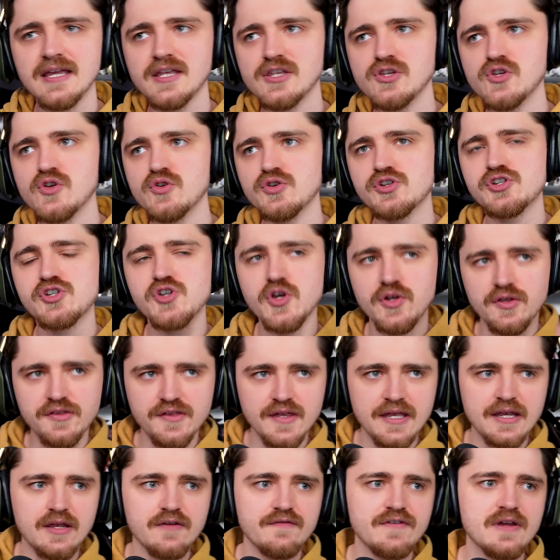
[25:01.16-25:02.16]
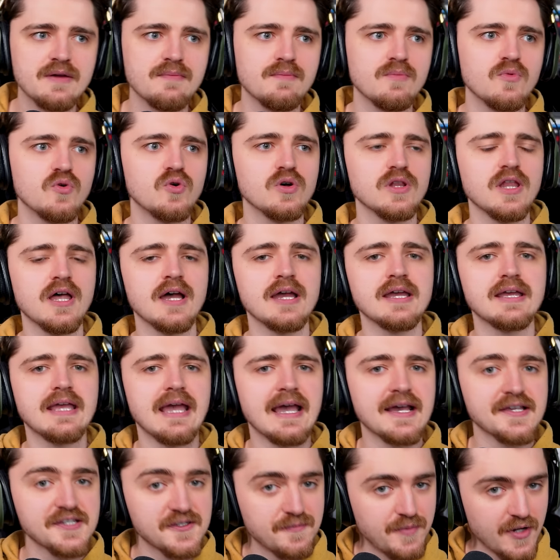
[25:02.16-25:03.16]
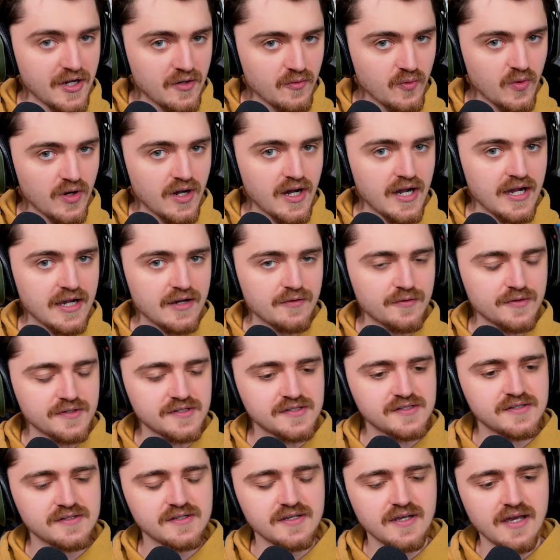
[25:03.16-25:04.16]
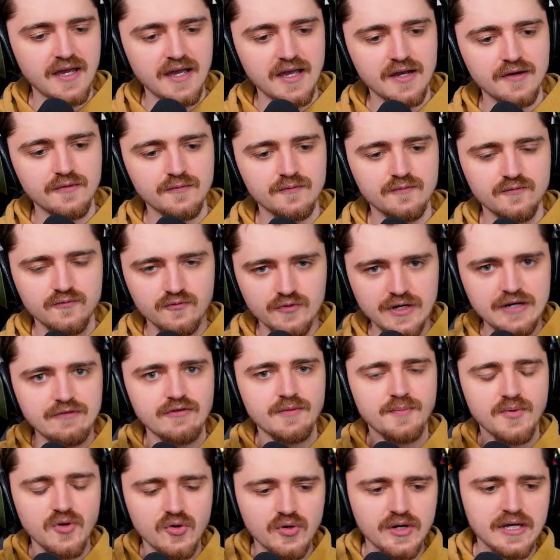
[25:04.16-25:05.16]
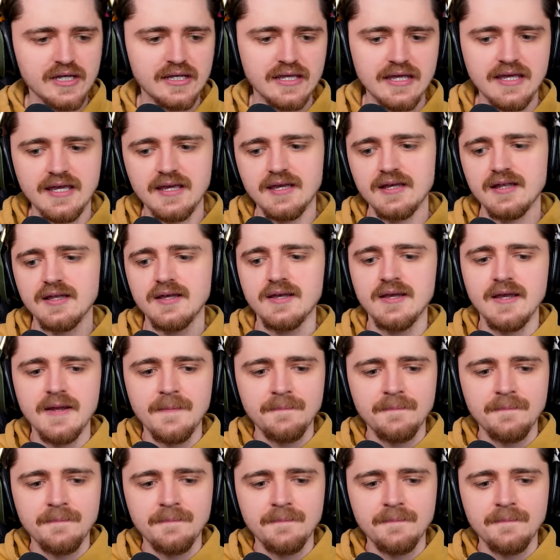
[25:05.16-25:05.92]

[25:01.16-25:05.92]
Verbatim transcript: you should think of it more like, as per what I was re-reporting here,